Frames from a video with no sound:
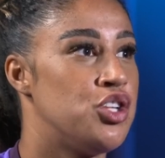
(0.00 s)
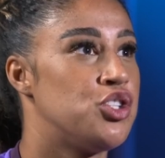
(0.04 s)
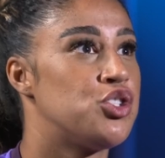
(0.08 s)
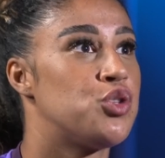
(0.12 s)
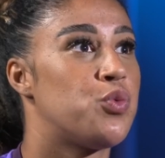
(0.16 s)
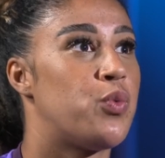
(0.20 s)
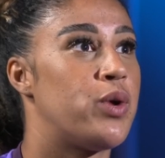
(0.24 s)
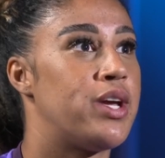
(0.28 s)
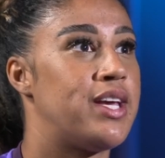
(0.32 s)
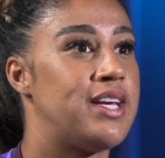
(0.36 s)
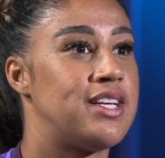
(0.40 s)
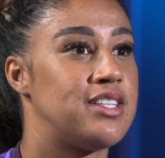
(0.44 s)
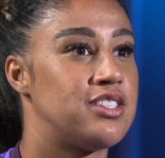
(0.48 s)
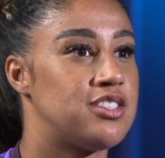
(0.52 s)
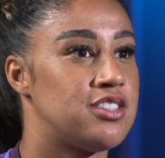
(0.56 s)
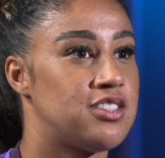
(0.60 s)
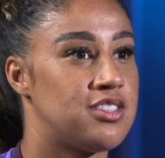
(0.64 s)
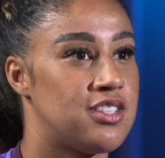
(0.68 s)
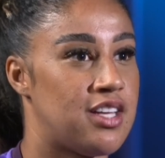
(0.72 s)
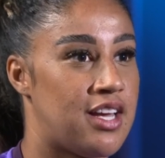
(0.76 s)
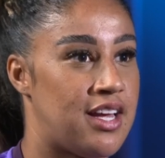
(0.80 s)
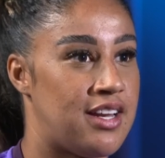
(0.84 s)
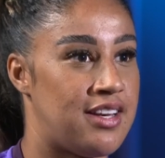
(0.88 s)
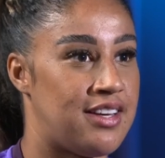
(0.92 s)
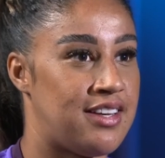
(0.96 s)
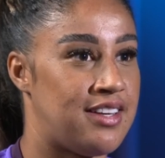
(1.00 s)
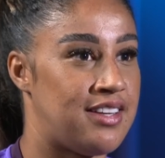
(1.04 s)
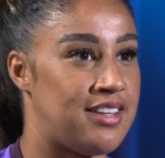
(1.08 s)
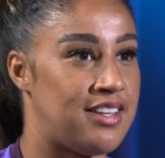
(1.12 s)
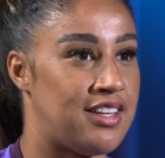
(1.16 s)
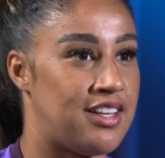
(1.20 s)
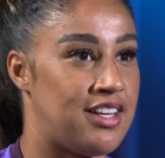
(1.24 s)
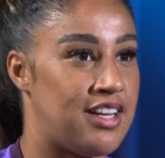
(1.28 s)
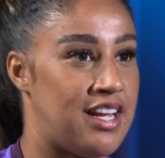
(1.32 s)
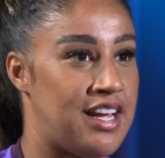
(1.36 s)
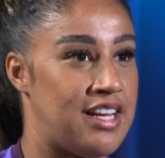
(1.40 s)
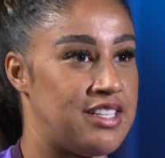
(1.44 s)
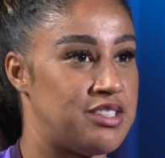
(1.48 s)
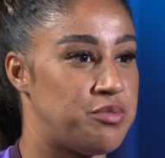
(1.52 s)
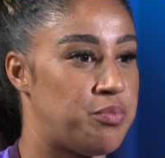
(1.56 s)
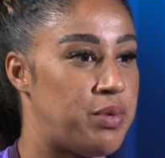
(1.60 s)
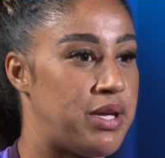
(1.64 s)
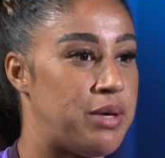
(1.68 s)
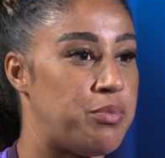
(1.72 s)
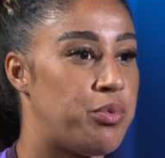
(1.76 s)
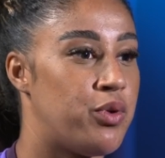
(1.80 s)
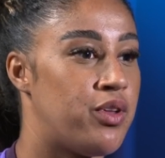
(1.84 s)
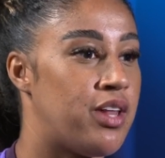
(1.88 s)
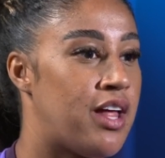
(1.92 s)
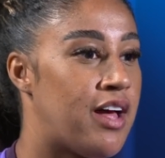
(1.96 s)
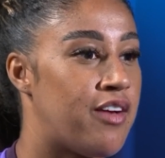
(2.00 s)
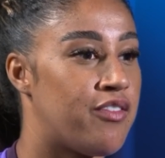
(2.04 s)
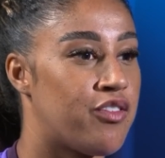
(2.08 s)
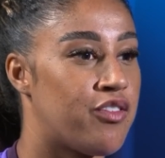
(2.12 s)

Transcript: tweets and it's people that